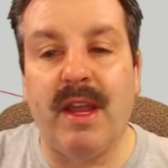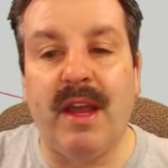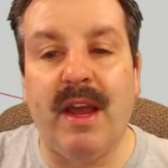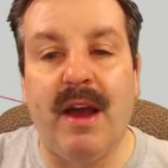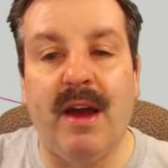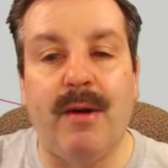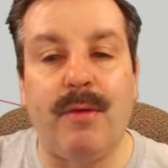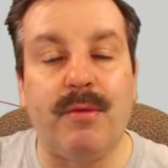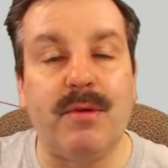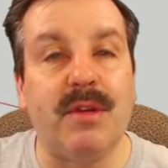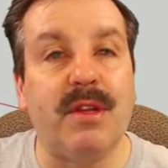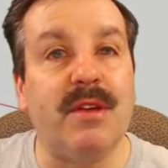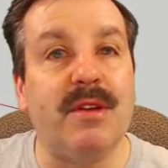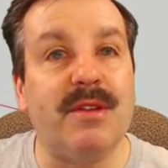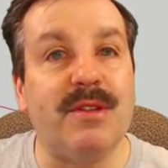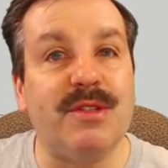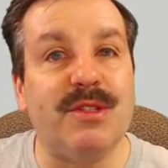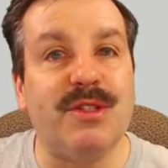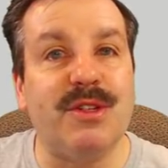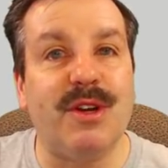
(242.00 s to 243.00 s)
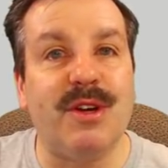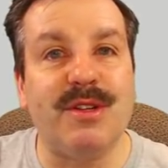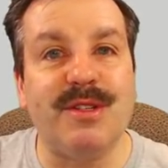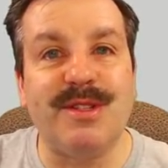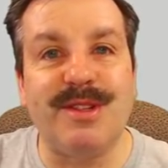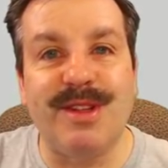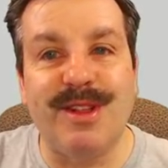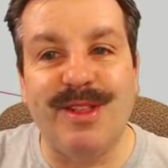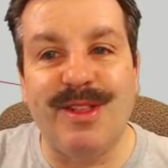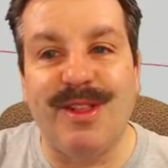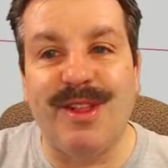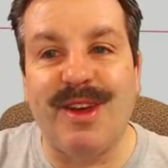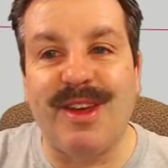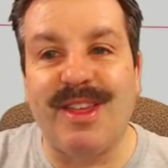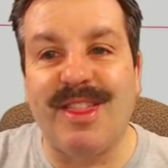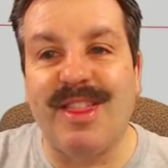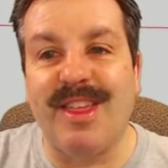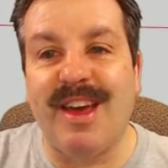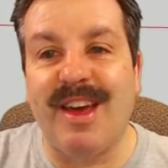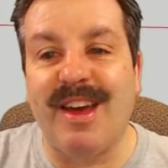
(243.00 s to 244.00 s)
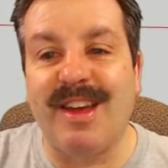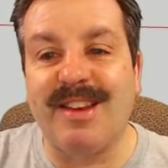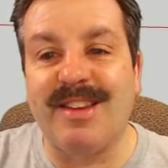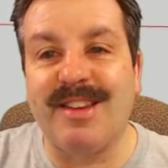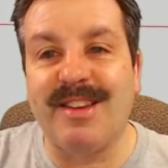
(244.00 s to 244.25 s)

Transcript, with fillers: out, just like that.